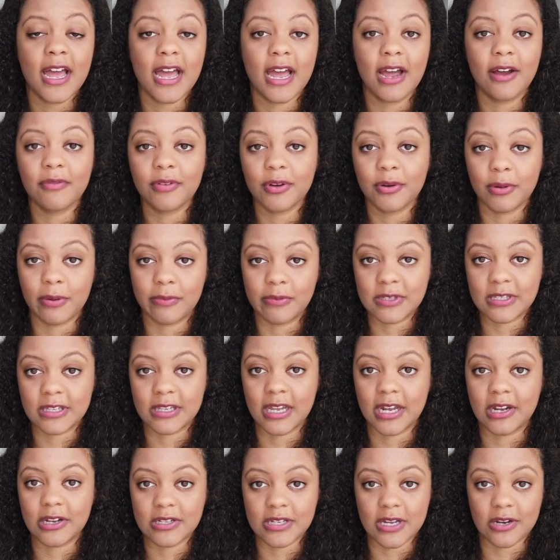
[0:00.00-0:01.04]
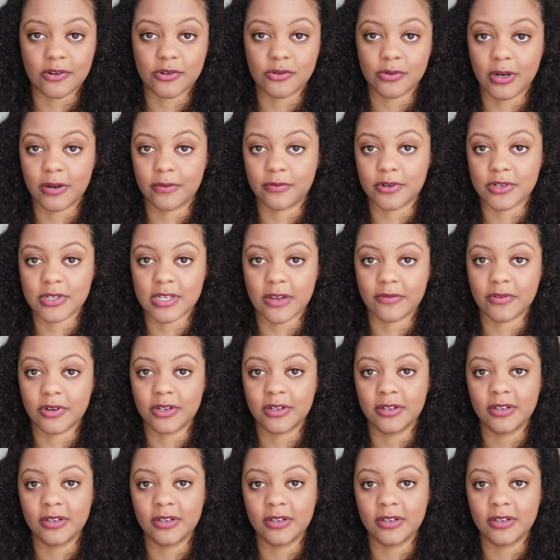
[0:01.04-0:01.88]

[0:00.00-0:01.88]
Everyone was in the health center 24/7